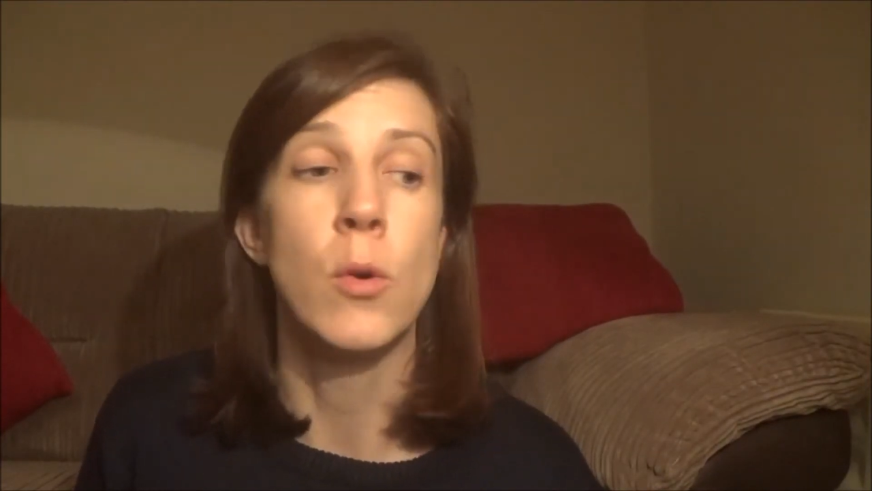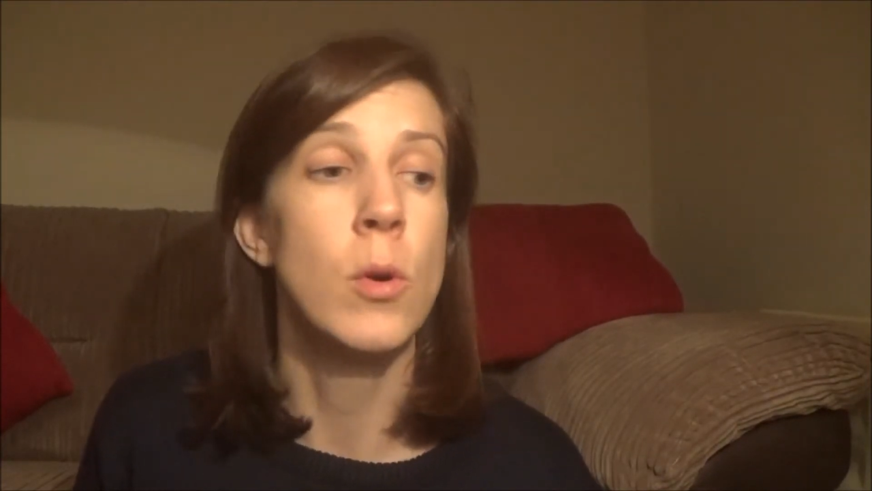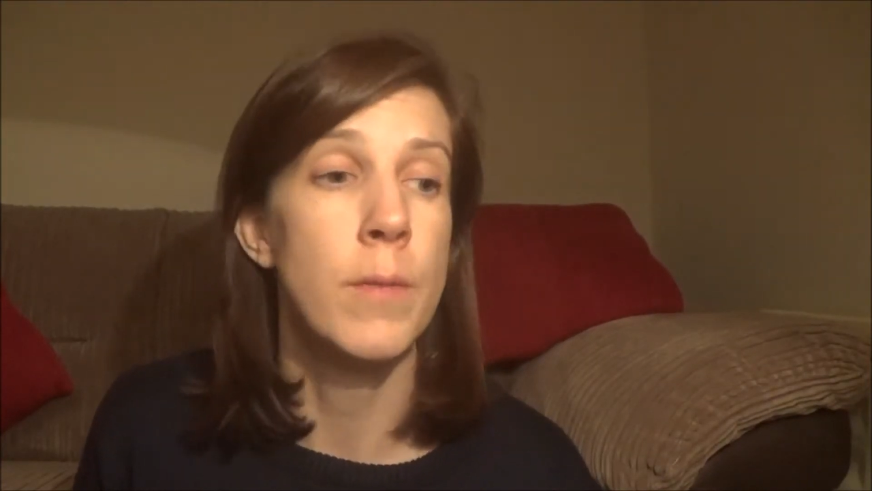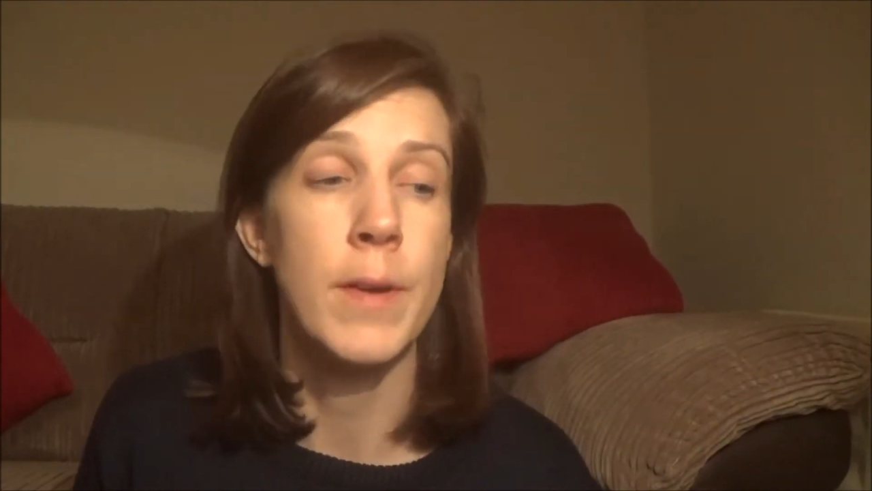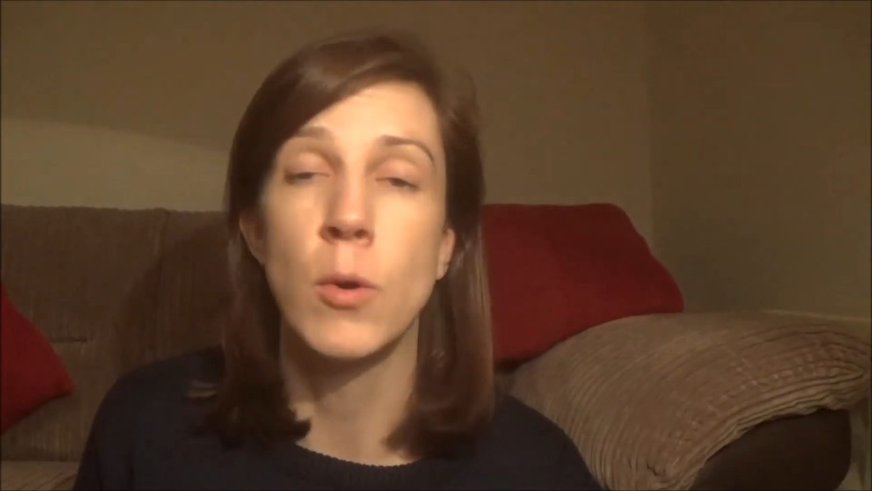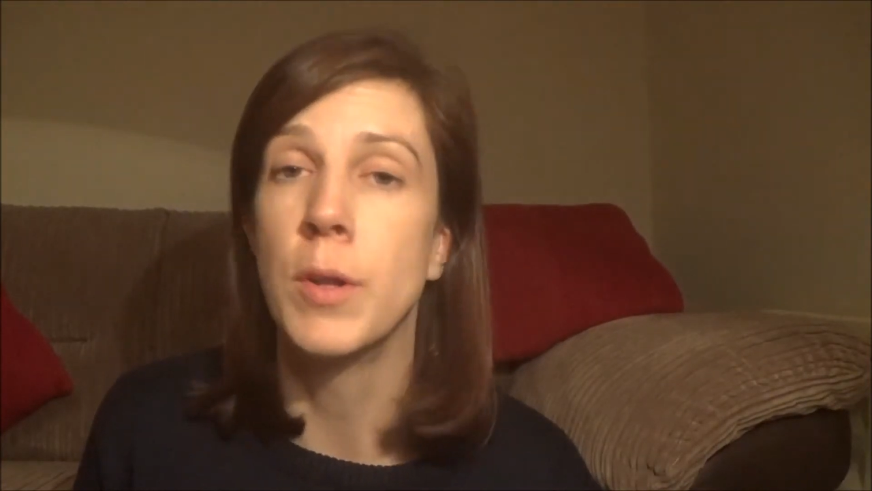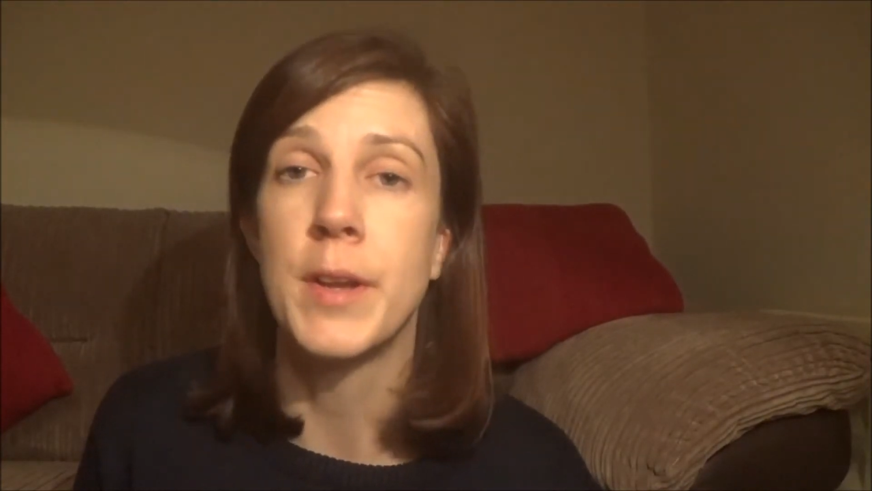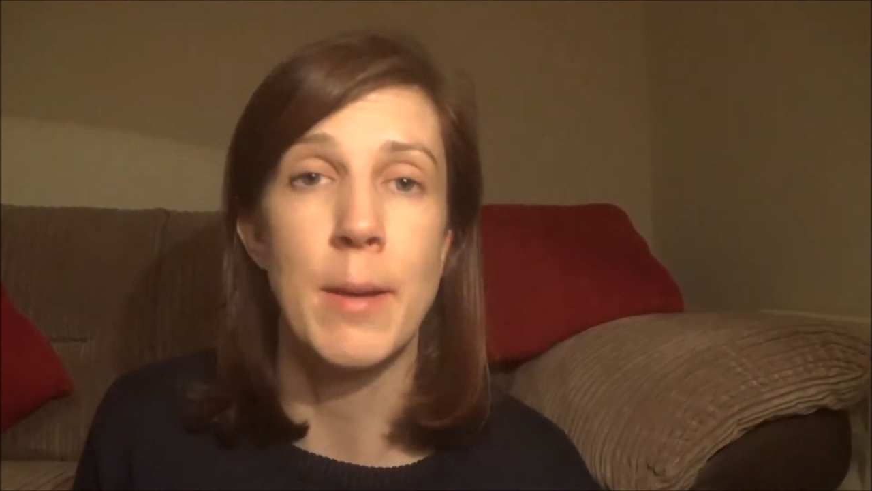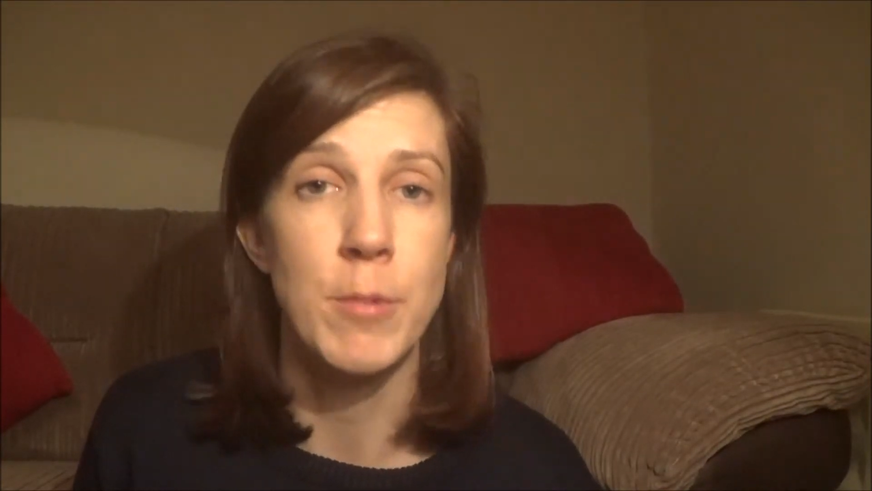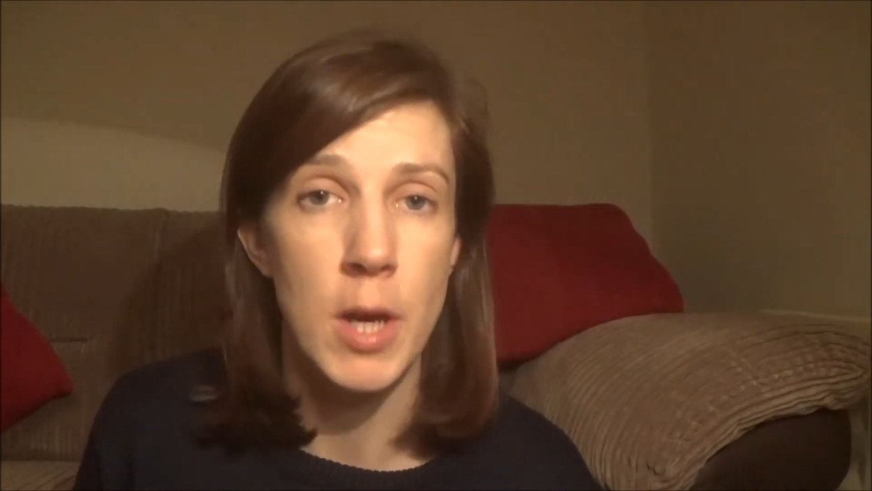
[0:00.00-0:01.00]
all of it all
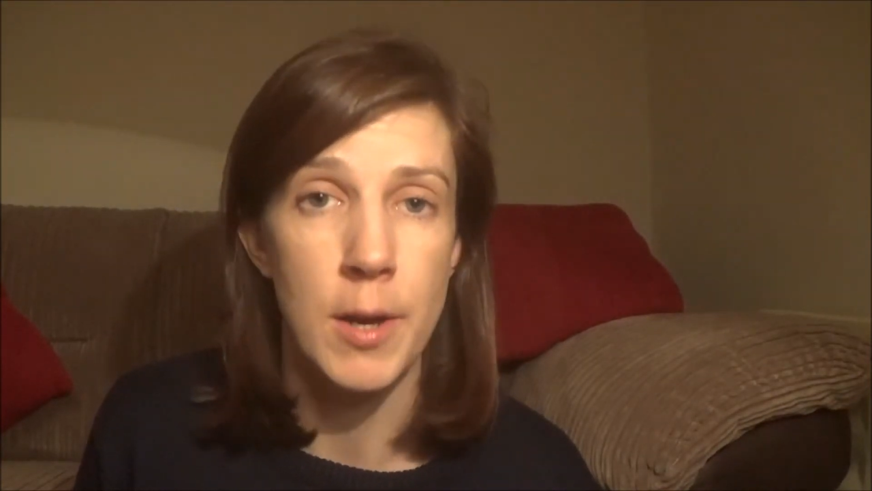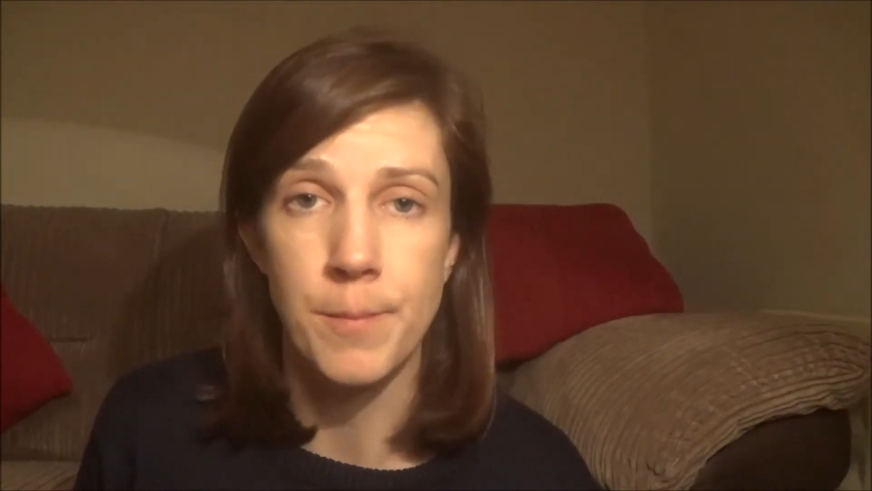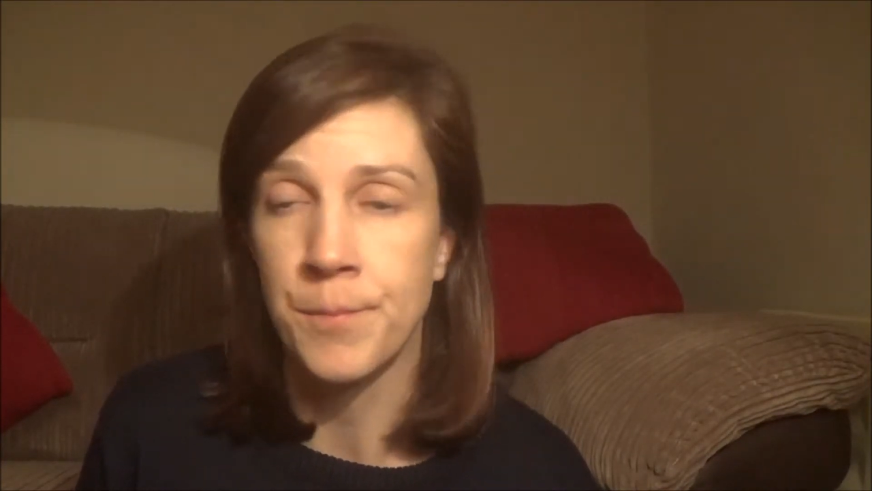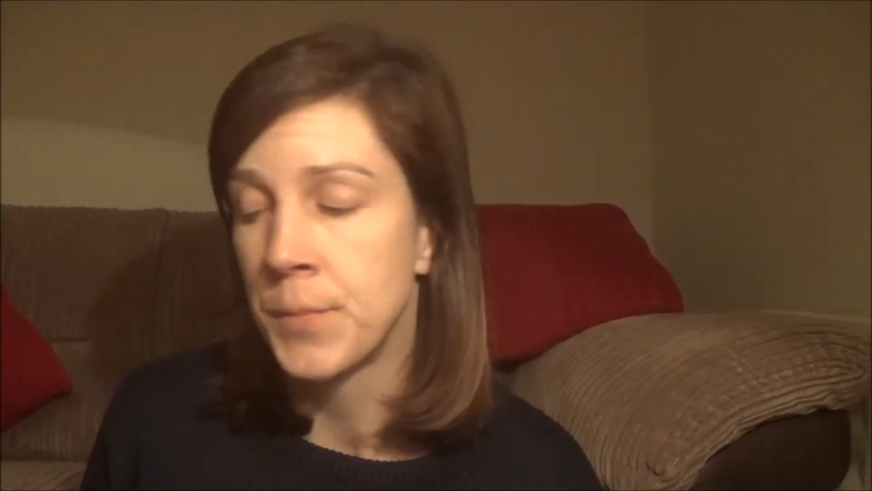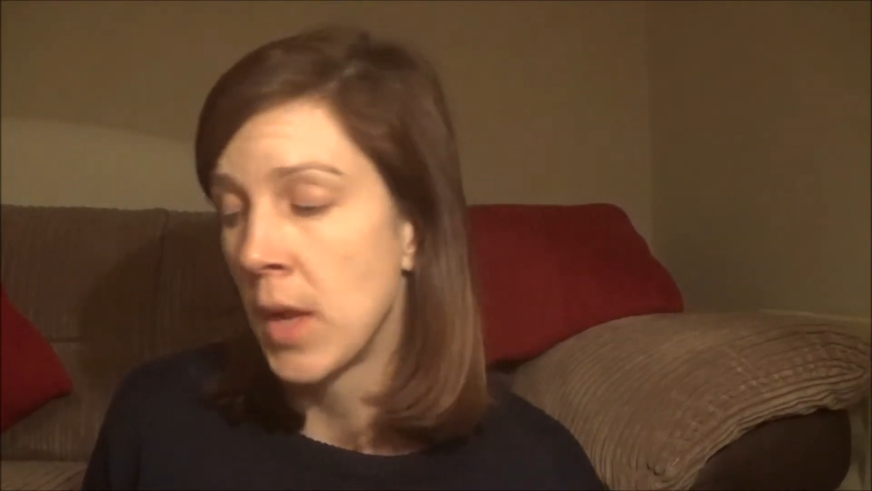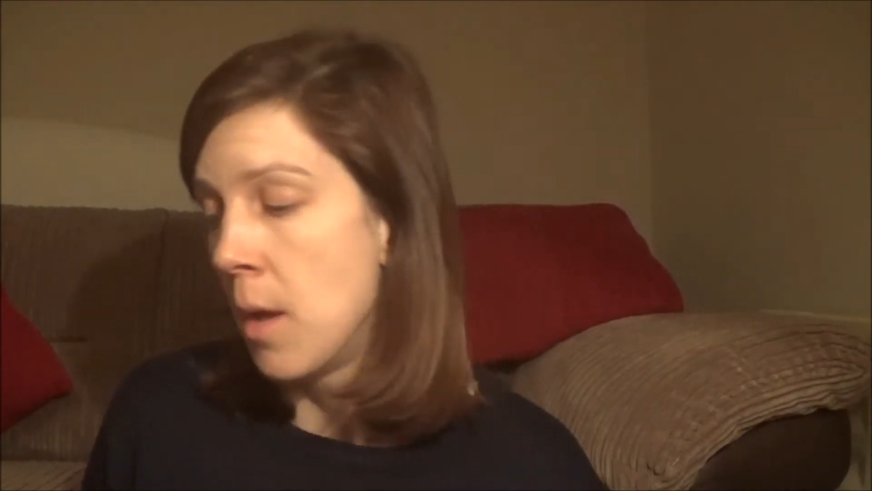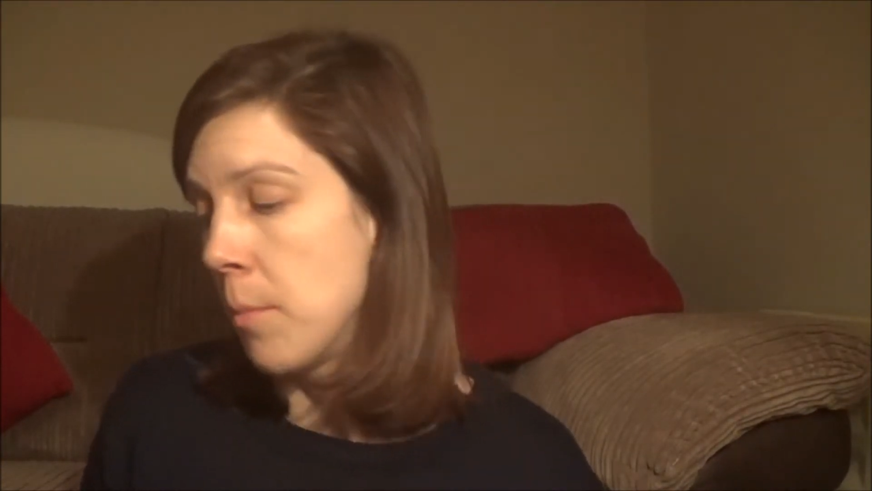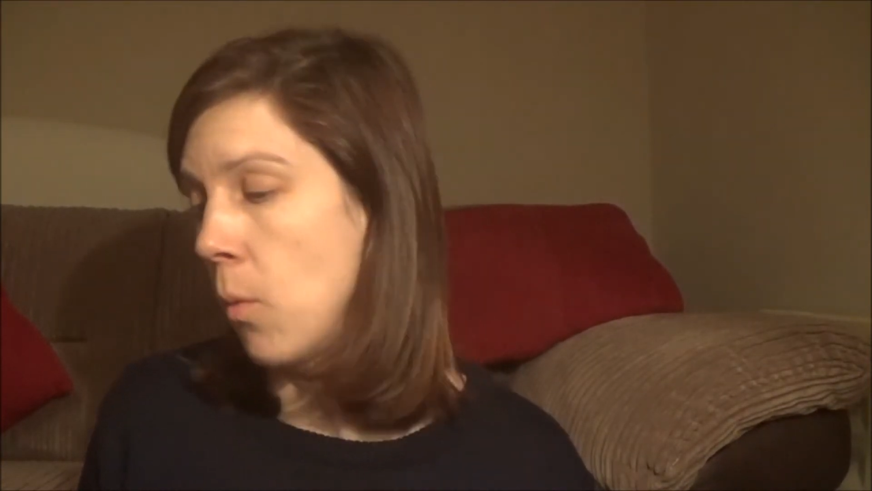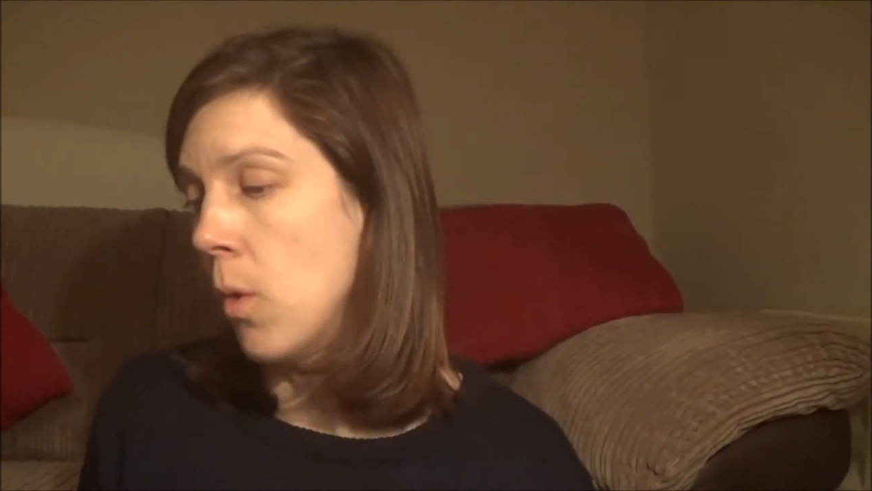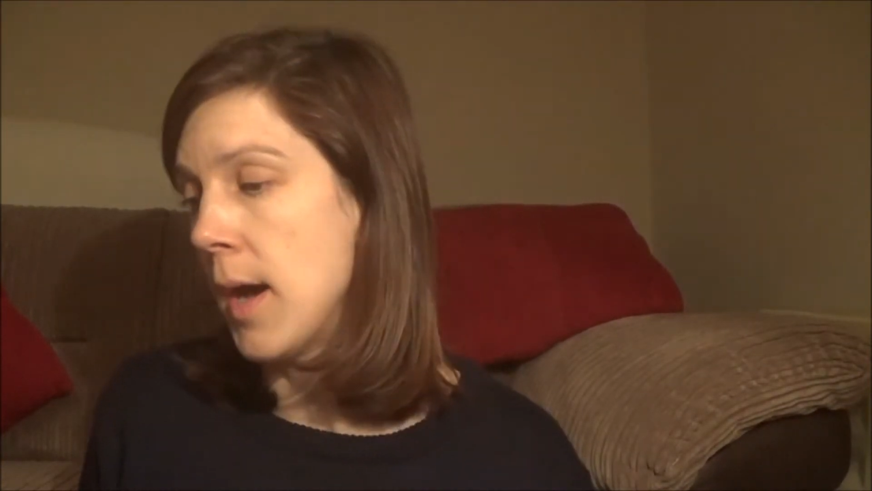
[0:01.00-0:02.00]
the damn time.
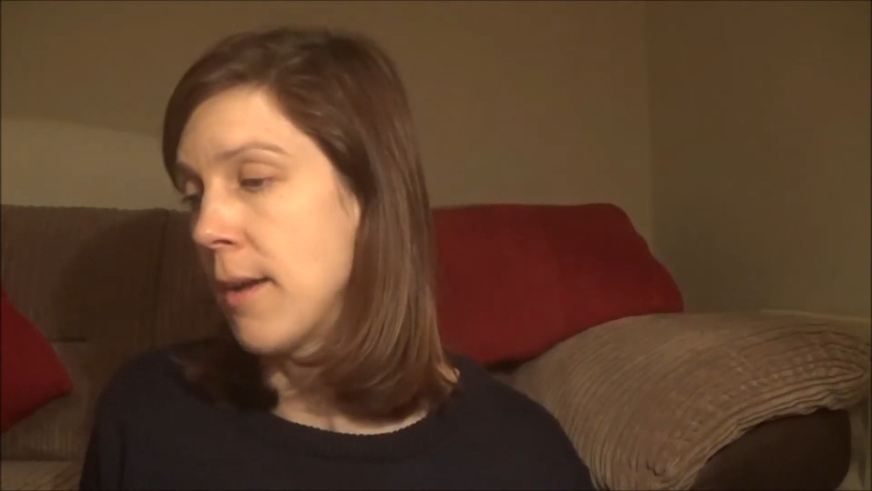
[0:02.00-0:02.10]
But what I